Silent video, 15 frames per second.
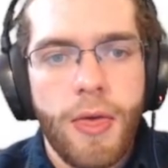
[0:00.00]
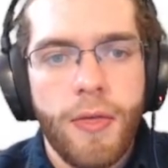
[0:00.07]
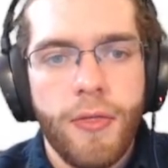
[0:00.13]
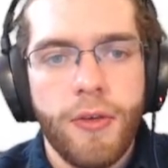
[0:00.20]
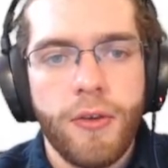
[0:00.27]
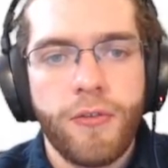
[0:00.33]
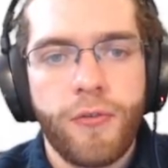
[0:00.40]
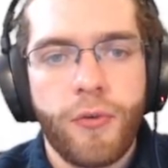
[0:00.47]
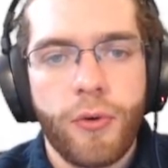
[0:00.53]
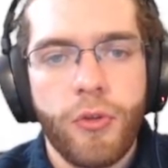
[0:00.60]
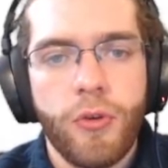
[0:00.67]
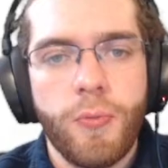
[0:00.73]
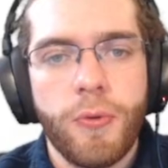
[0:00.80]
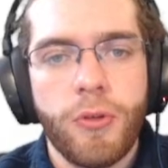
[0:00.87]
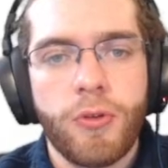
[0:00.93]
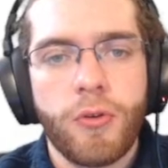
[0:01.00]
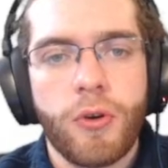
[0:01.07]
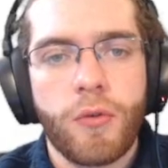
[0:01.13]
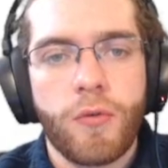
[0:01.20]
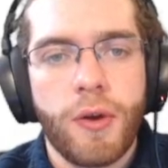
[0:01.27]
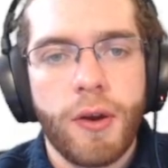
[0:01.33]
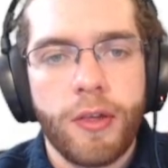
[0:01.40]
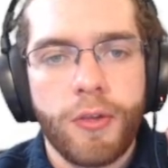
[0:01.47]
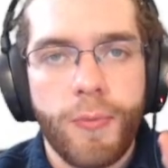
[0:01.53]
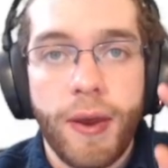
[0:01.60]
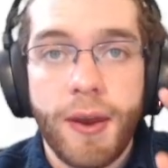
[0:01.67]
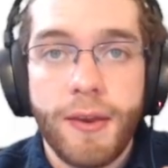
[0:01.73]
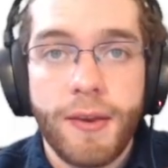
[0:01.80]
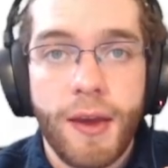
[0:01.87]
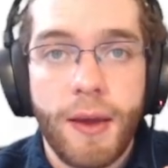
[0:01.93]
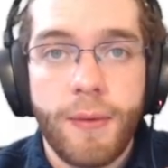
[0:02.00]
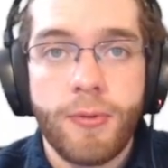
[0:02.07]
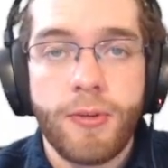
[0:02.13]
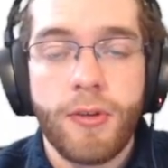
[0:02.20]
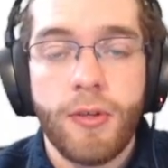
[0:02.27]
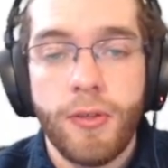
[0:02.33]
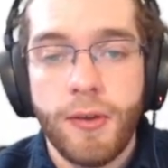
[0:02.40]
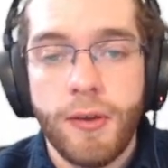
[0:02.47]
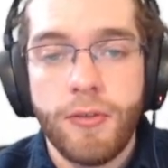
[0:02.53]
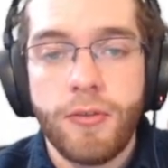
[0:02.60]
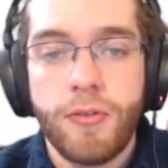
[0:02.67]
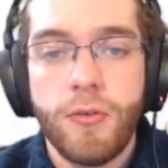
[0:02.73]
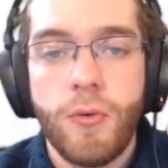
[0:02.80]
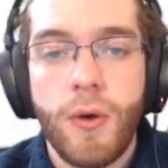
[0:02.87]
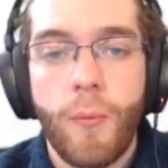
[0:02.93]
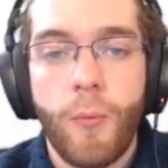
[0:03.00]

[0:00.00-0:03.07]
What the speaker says: This for loop is going to run as many times as it needs to.